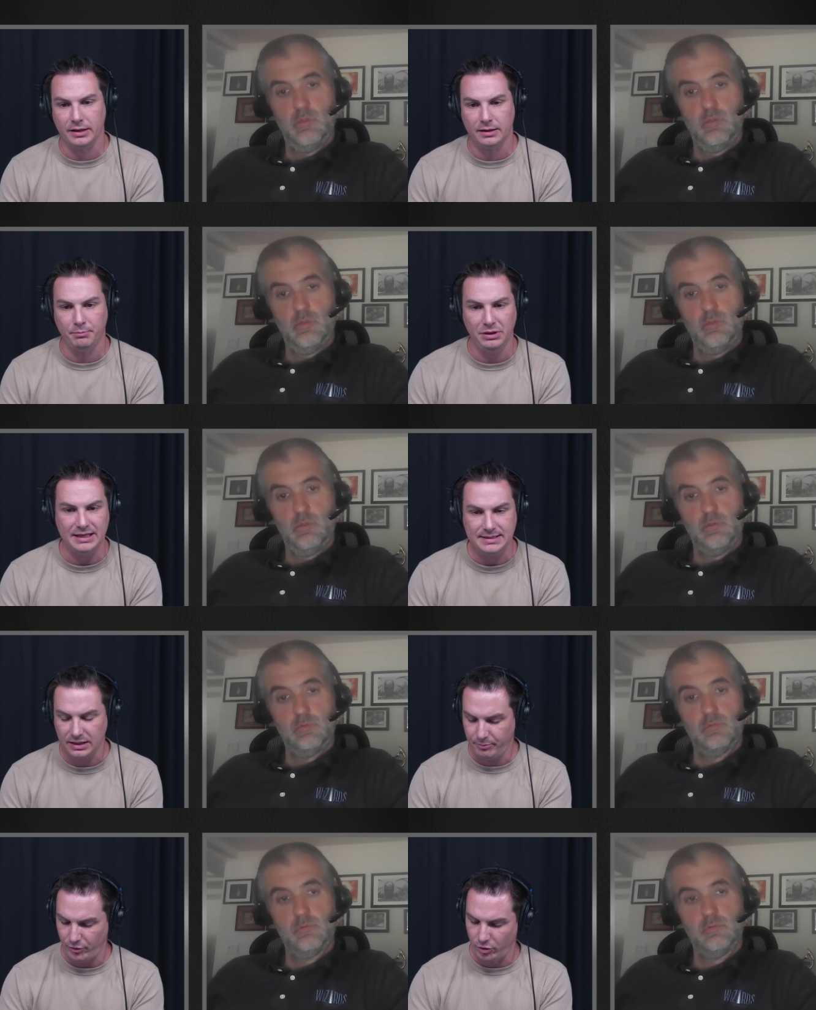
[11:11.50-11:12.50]
Speaker 1: uh,
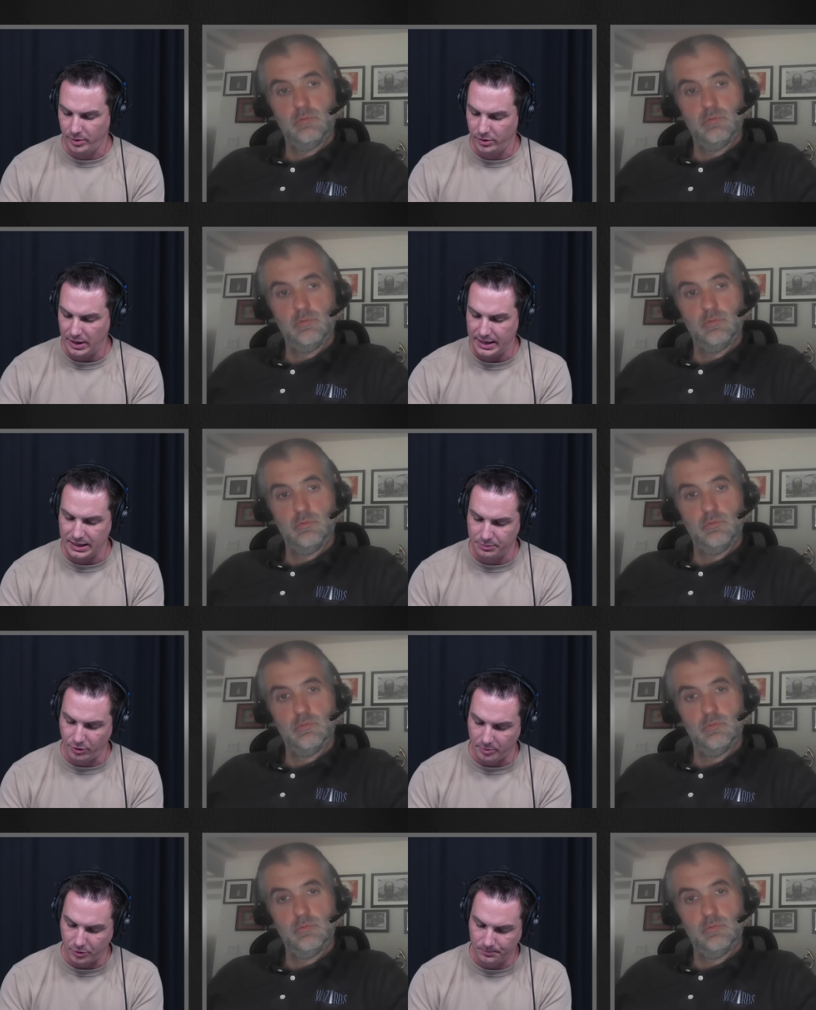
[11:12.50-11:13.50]
placing promo? How do you get the
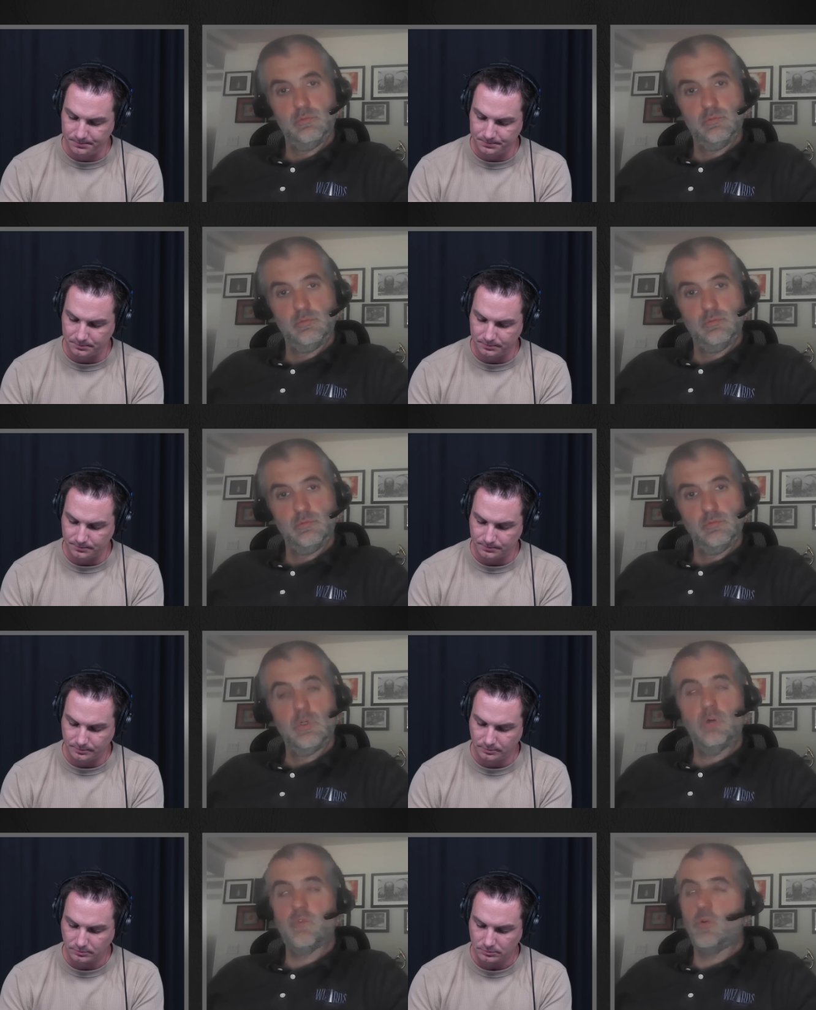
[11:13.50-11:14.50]
promo?
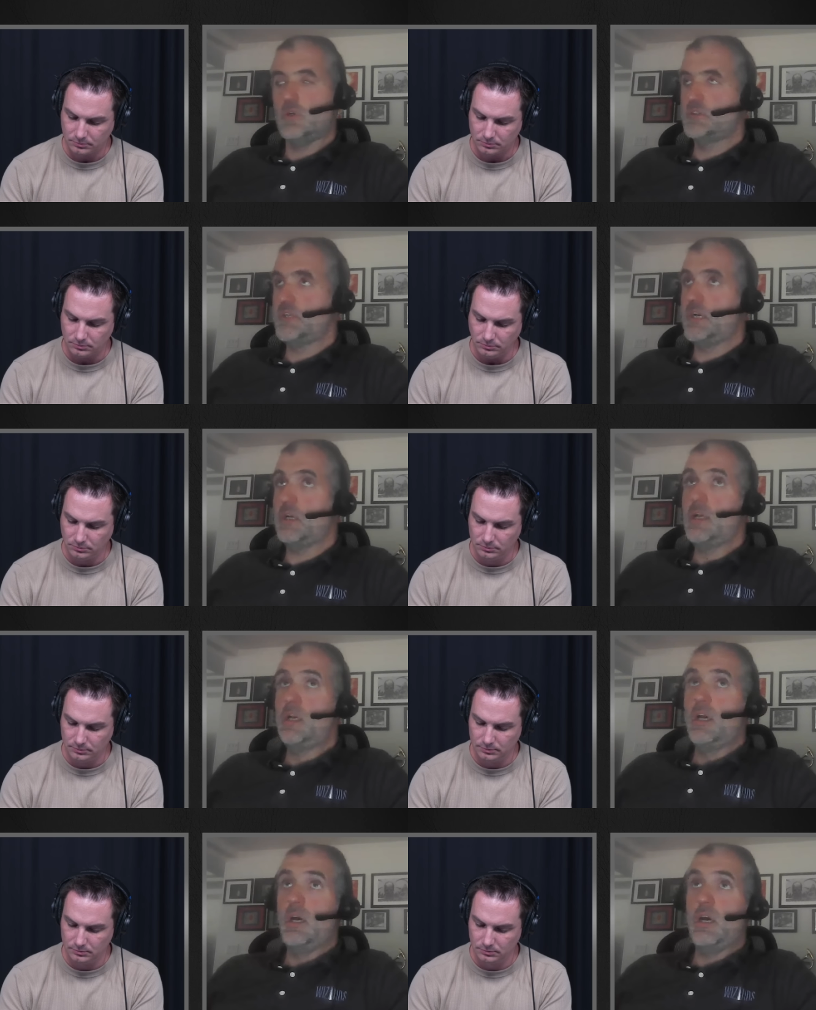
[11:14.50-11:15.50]
Oh, of course, yeah.
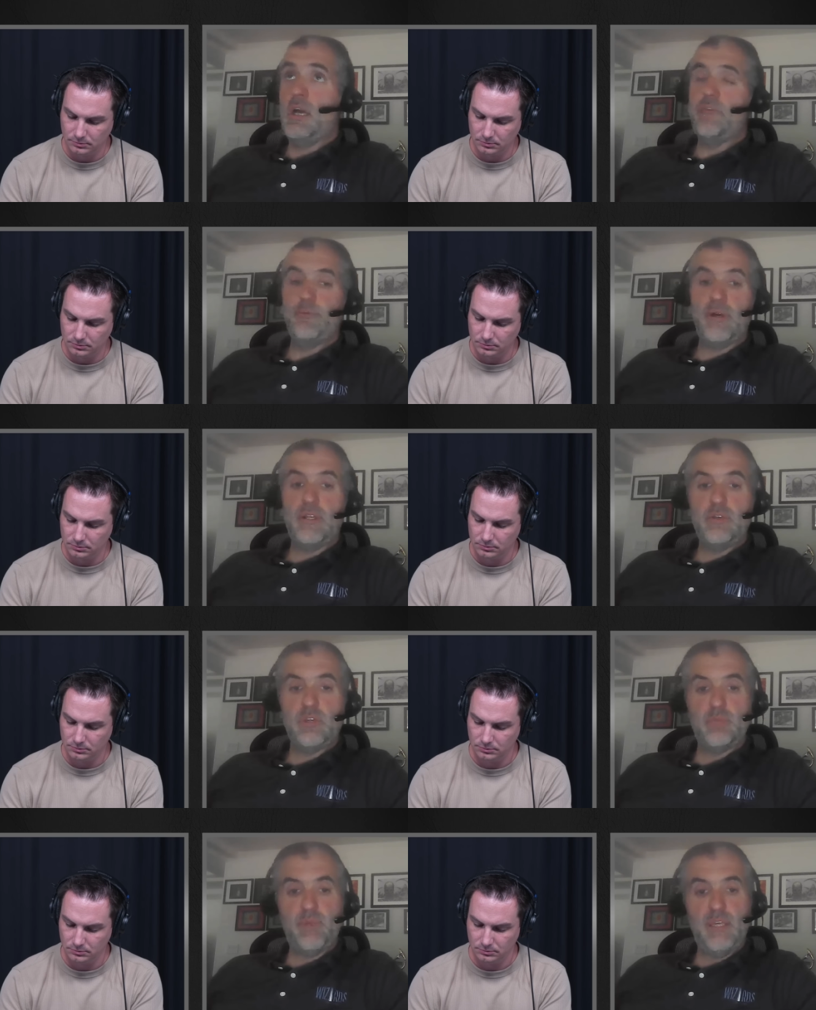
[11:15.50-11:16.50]
Speaker 2: Uh, everybody who
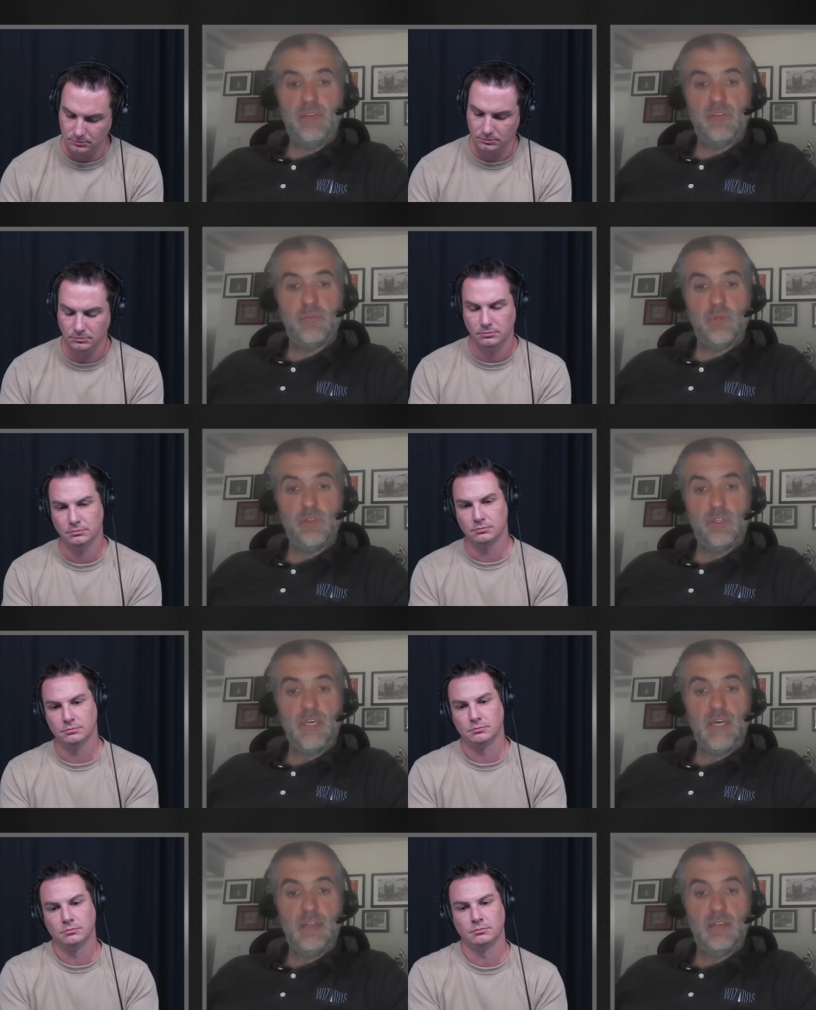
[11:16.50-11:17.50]
competes will
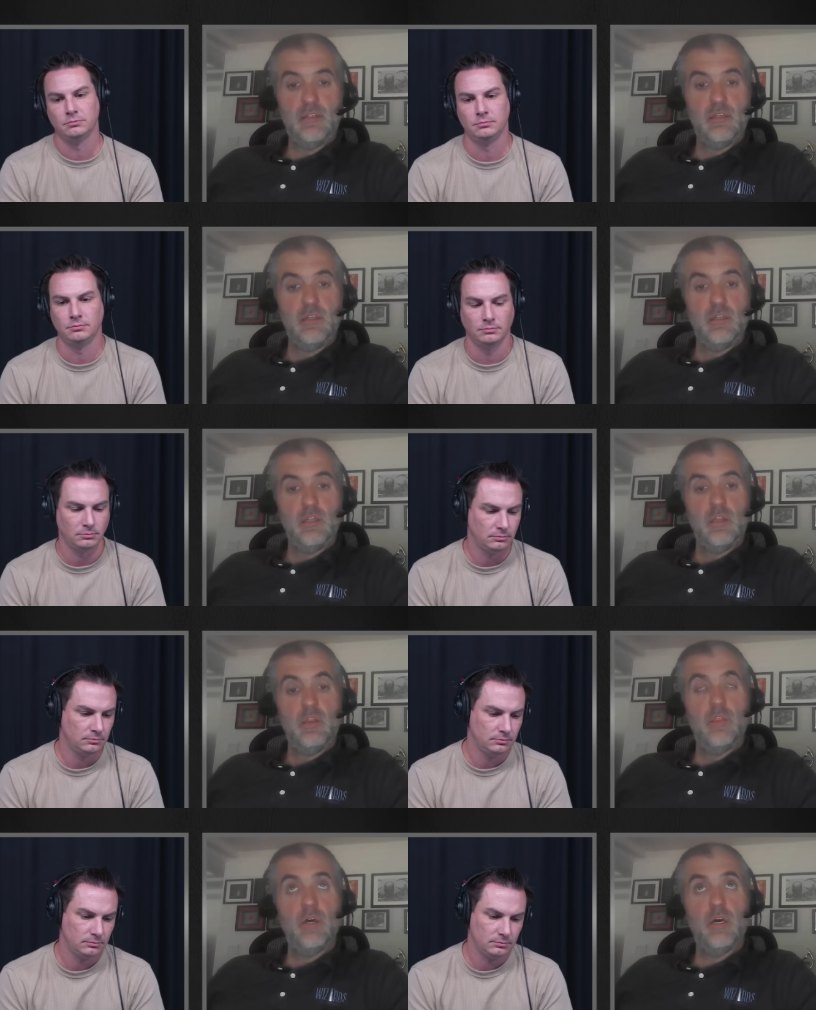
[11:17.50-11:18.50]
get
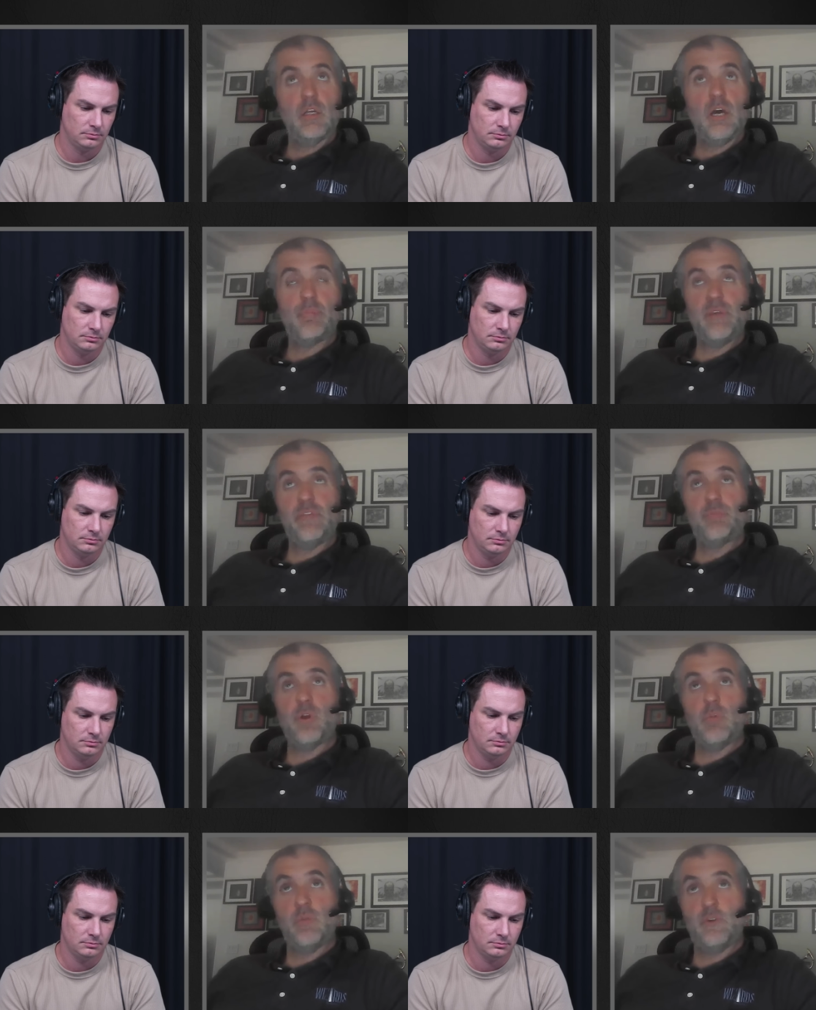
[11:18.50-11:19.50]
the, a copy of the
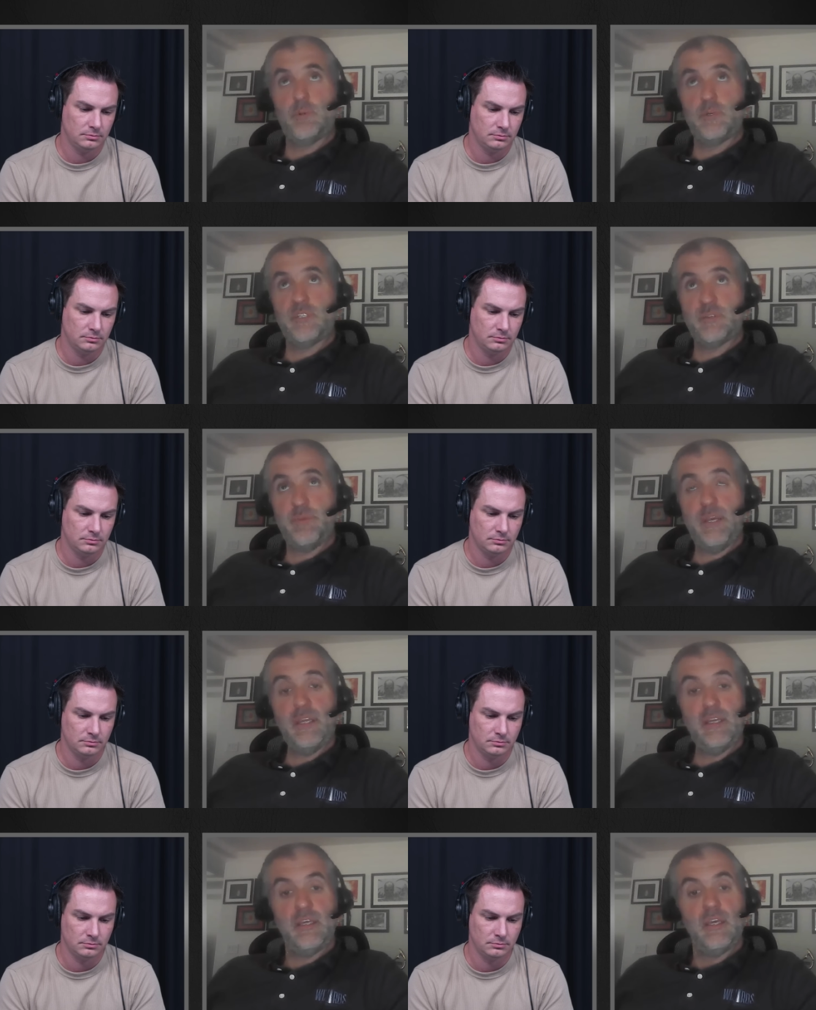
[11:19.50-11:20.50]
promo for
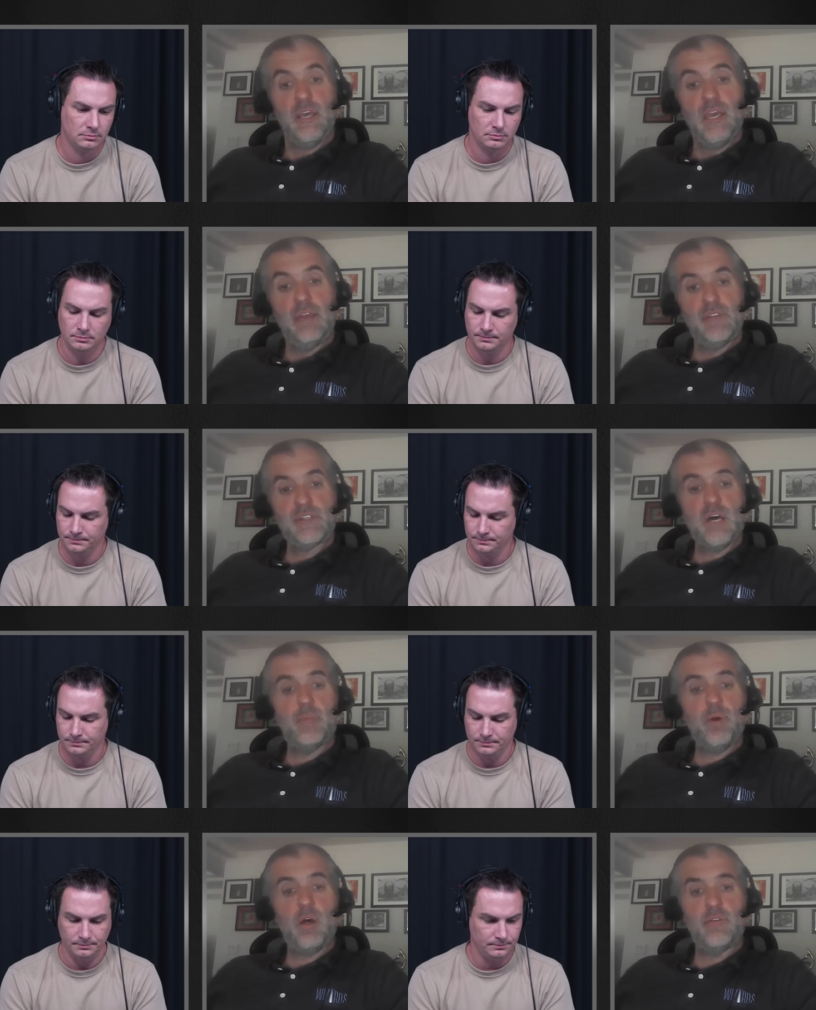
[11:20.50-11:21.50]
participating, and the top one